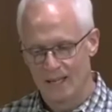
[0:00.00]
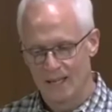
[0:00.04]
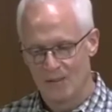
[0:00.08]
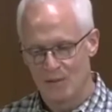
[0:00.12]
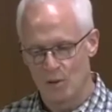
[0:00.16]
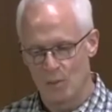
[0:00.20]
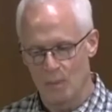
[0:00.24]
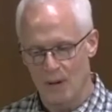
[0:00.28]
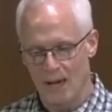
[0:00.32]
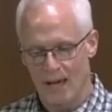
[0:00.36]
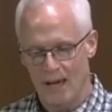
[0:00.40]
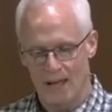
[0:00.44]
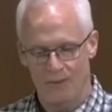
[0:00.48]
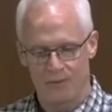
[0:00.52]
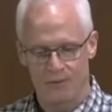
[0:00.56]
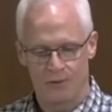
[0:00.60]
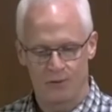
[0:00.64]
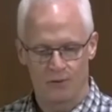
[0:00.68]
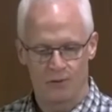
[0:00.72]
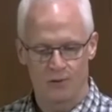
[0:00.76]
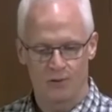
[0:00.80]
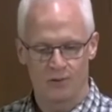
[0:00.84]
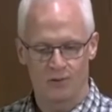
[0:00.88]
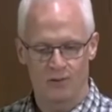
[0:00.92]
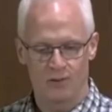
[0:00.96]
The path to
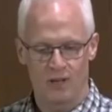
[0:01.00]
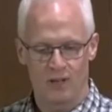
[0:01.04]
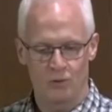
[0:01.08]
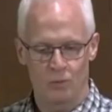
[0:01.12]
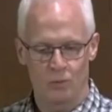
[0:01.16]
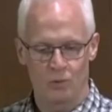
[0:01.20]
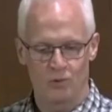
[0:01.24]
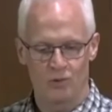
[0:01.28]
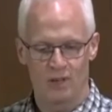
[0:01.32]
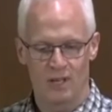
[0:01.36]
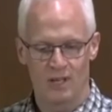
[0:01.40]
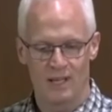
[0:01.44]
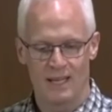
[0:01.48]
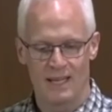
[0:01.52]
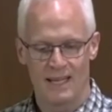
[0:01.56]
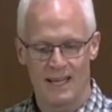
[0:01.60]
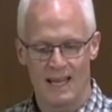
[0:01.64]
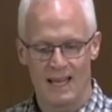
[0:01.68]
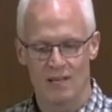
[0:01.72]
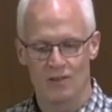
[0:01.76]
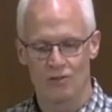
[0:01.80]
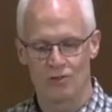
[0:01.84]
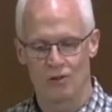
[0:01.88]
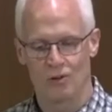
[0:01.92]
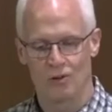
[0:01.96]
success was getting
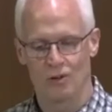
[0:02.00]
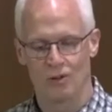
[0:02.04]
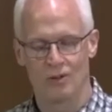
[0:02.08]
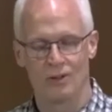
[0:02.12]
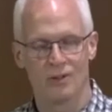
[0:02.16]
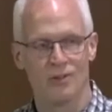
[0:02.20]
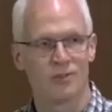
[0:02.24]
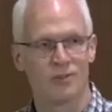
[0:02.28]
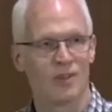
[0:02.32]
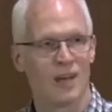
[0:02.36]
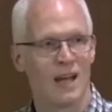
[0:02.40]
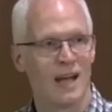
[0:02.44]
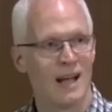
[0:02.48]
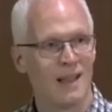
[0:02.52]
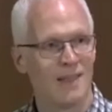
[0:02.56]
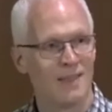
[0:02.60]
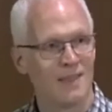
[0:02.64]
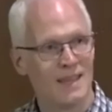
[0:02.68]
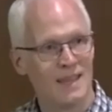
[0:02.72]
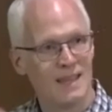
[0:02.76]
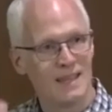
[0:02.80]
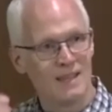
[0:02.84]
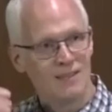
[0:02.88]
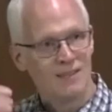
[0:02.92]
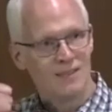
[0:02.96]
a journalist on
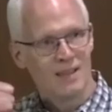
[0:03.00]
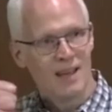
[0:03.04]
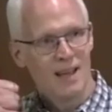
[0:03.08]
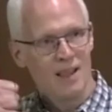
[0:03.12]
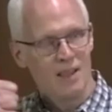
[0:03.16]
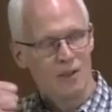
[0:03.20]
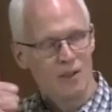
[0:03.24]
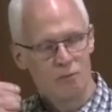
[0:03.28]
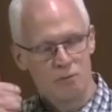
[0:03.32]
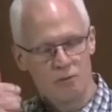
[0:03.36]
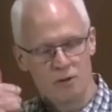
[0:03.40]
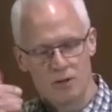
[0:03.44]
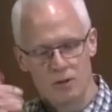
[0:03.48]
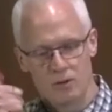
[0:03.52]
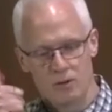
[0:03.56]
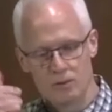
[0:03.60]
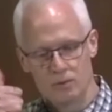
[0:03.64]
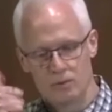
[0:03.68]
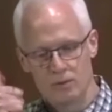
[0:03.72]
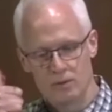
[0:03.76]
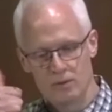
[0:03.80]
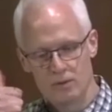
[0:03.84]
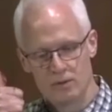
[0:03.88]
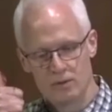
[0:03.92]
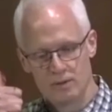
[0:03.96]
the
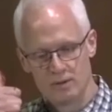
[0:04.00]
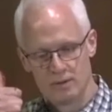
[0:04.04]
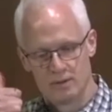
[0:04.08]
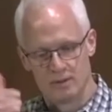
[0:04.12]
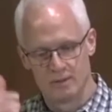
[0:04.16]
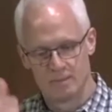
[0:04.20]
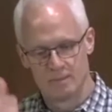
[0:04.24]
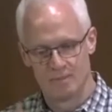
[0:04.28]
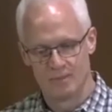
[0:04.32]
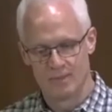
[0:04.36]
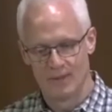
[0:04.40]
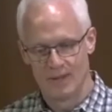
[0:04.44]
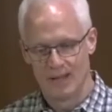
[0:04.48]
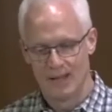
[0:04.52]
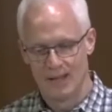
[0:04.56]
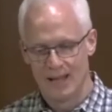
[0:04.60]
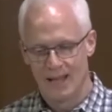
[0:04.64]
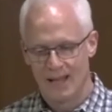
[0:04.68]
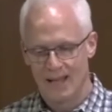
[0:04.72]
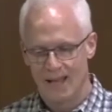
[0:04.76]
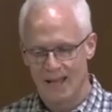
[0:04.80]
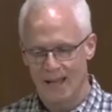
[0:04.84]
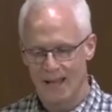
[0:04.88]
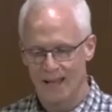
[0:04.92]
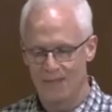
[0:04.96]
telephone,
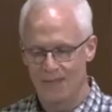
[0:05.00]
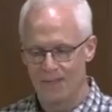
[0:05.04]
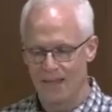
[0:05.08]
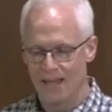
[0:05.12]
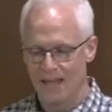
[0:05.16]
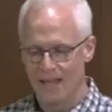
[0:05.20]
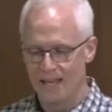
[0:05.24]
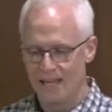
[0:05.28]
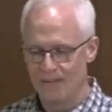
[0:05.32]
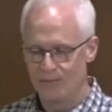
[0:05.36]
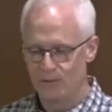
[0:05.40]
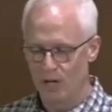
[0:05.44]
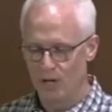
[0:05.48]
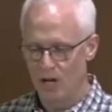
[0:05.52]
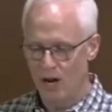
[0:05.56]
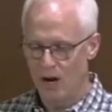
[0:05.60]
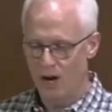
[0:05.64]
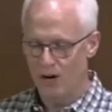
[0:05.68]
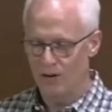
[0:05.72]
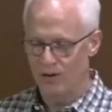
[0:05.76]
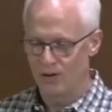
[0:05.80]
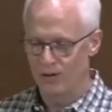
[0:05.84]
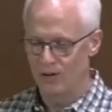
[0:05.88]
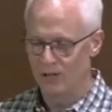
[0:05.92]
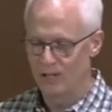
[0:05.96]
and then even
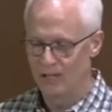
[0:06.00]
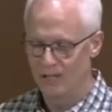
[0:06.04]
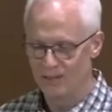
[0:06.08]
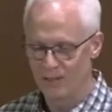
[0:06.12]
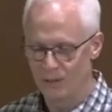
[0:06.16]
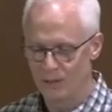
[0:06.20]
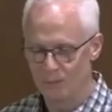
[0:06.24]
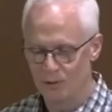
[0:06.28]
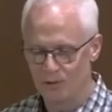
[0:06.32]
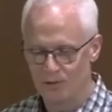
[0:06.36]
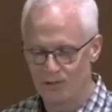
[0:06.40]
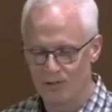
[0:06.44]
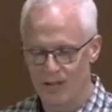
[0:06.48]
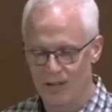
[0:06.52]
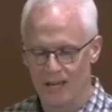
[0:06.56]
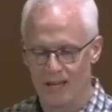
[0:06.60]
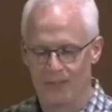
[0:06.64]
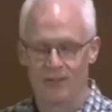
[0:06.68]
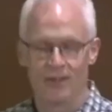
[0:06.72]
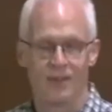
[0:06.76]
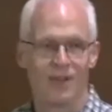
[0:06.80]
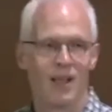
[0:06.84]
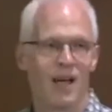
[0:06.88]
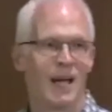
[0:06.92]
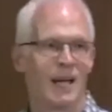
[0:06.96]
harder, get them to stay on
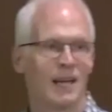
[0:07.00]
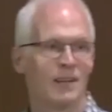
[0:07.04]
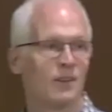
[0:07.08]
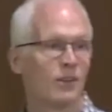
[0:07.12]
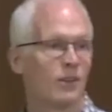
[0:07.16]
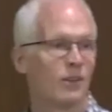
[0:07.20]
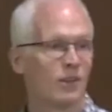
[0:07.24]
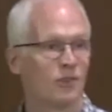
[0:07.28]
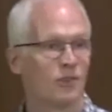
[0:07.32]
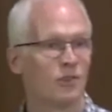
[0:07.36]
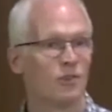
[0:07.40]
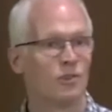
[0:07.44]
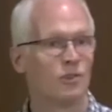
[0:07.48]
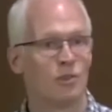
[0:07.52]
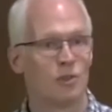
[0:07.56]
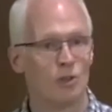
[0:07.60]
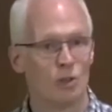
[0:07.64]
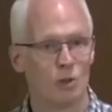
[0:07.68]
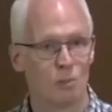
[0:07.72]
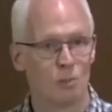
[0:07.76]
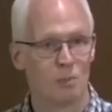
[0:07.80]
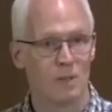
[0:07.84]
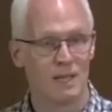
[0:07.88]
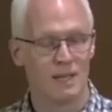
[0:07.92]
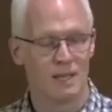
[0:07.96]
the line to listen to
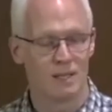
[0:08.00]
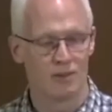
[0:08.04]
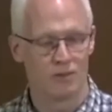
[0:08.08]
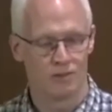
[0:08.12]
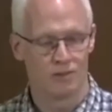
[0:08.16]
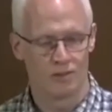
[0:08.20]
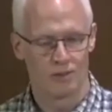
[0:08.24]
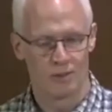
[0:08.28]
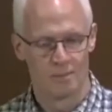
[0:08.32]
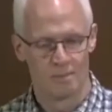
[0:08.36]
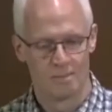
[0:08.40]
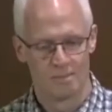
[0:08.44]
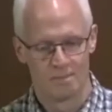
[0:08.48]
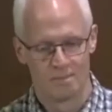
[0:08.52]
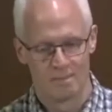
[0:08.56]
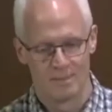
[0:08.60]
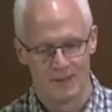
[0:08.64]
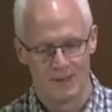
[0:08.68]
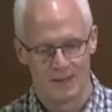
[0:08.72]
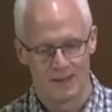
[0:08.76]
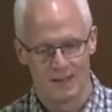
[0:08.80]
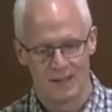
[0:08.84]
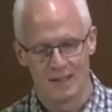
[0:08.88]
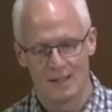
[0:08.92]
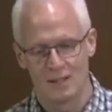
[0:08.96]
your pitch.
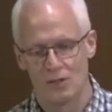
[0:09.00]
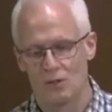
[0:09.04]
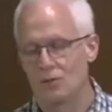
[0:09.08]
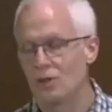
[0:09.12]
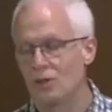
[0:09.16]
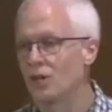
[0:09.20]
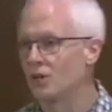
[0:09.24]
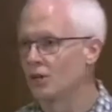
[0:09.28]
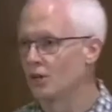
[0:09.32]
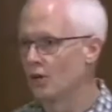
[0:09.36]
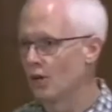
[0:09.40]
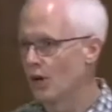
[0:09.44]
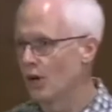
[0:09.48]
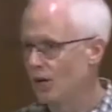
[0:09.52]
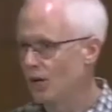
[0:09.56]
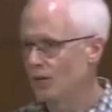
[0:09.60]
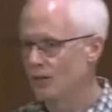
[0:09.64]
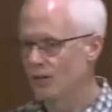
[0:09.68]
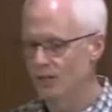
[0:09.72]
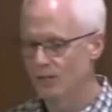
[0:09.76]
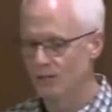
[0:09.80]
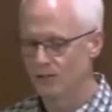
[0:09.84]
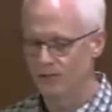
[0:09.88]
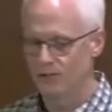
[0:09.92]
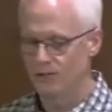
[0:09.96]
You'd get a call
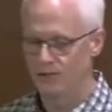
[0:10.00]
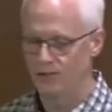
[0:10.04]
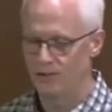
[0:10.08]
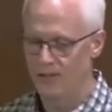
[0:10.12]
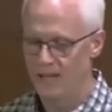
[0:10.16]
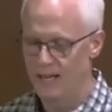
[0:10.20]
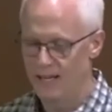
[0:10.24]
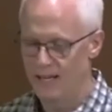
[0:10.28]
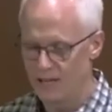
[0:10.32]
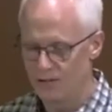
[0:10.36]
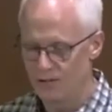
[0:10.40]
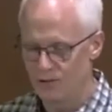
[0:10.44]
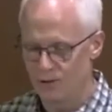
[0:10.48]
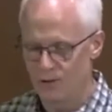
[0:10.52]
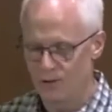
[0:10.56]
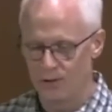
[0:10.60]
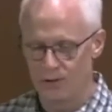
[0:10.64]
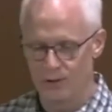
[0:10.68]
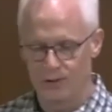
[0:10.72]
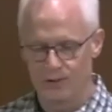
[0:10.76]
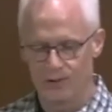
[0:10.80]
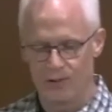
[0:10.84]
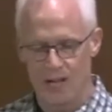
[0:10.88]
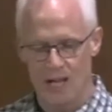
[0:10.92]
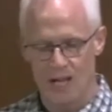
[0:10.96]
list that had
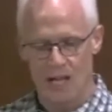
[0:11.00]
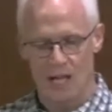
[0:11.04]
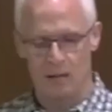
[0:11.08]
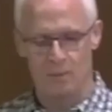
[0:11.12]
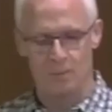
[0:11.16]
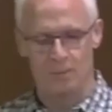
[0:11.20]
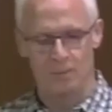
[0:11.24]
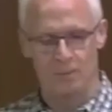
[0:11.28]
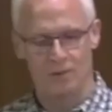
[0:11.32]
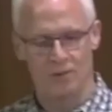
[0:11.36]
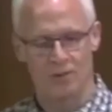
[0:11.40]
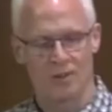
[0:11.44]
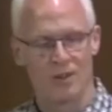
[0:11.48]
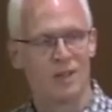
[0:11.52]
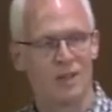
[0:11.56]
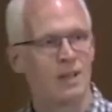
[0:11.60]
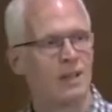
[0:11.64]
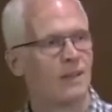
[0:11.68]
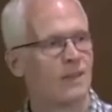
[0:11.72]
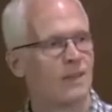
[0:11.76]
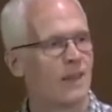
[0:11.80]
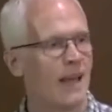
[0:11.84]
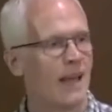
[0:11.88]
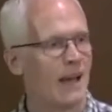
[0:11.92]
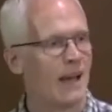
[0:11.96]
journalist names,
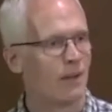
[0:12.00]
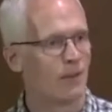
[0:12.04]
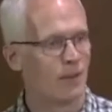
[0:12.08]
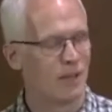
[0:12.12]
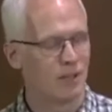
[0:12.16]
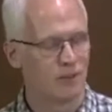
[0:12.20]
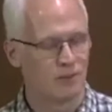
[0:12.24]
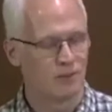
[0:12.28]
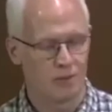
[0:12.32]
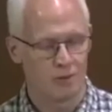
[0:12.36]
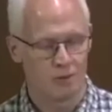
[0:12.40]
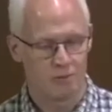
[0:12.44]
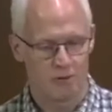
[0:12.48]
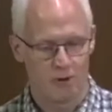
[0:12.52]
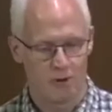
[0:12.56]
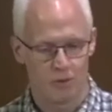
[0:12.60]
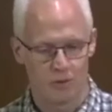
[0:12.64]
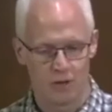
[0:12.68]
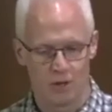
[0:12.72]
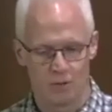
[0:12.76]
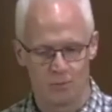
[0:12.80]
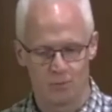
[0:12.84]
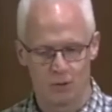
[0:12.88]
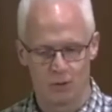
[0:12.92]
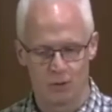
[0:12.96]
the outlets, their phone
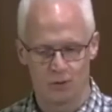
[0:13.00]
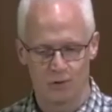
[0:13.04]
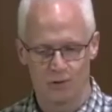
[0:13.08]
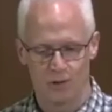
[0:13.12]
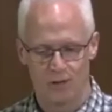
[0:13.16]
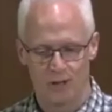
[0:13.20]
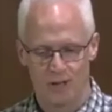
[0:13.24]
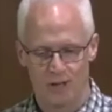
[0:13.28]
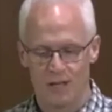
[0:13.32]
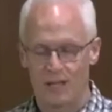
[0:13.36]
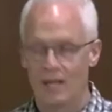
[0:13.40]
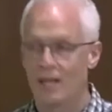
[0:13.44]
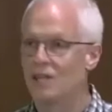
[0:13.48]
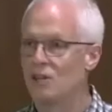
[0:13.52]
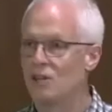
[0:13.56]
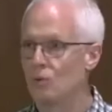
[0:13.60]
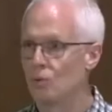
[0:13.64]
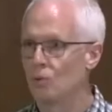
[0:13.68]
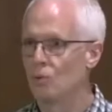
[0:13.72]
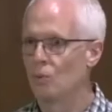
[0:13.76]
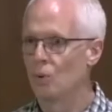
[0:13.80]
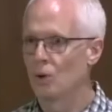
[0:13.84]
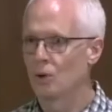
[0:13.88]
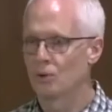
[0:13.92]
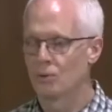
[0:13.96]
numbers, and you
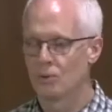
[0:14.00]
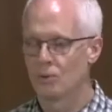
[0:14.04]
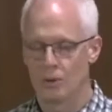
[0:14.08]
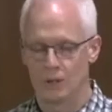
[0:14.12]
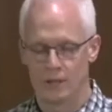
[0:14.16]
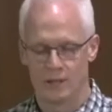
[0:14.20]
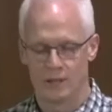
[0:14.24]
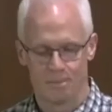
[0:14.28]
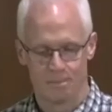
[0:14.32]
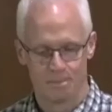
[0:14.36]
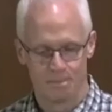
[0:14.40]
would work through it.